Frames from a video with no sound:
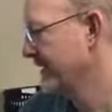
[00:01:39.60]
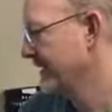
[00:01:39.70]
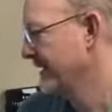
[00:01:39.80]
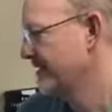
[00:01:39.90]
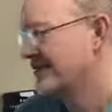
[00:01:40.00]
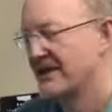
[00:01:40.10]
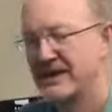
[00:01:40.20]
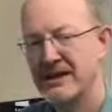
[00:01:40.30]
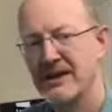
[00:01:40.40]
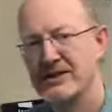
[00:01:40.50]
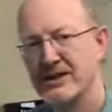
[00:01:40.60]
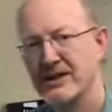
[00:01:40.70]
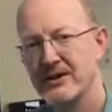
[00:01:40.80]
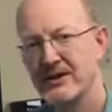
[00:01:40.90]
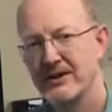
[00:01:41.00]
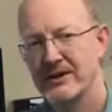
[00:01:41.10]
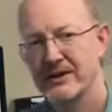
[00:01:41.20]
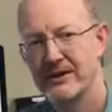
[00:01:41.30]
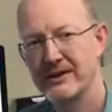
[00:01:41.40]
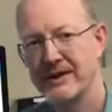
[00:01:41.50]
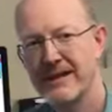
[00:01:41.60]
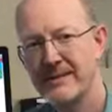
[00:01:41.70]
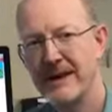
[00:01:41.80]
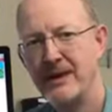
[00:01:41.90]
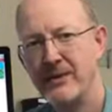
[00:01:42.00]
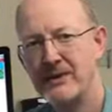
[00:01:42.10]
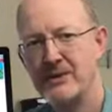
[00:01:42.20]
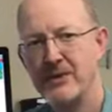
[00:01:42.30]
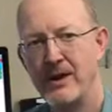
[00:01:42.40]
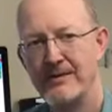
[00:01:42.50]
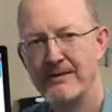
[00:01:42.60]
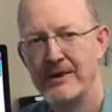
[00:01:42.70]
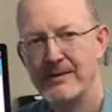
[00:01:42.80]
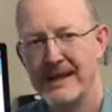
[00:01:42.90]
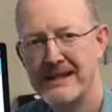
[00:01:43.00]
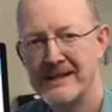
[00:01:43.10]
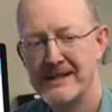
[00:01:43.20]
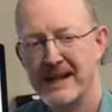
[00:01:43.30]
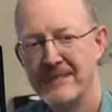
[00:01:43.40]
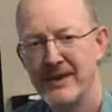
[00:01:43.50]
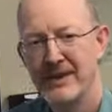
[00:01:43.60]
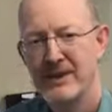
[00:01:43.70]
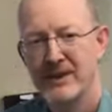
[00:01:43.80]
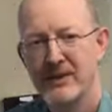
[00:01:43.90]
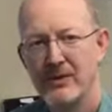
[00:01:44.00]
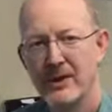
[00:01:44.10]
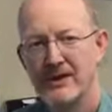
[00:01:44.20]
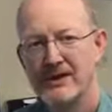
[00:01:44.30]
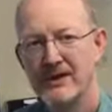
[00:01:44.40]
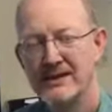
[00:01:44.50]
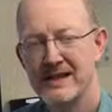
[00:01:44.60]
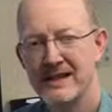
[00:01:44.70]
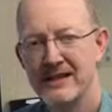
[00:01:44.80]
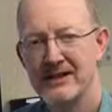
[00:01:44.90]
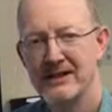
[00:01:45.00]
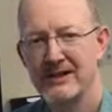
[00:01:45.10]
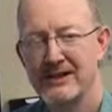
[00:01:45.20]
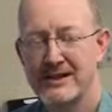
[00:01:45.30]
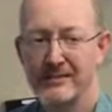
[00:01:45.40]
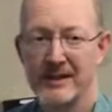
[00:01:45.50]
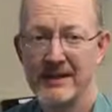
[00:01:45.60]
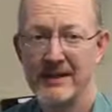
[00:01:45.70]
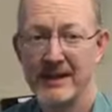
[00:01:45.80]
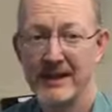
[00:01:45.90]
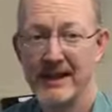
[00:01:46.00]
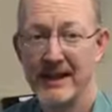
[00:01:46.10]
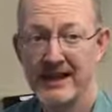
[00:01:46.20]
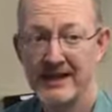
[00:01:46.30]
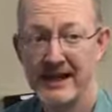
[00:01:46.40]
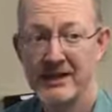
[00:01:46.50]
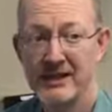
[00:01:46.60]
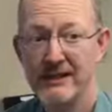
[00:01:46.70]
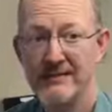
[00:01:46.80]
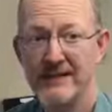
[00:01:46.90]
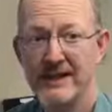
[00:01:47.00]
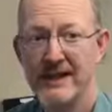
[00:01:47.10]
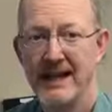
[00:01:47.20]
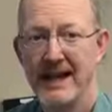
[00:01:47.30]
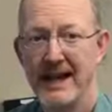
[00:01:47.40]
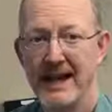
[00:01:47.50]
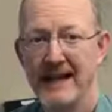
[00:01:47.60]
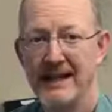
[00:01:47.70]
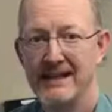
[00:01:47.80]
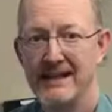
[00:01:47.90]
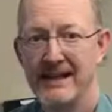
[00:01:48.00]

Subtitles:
as you think about what you want for a maze design, you'll want to start taking a look at something that's going to get attention and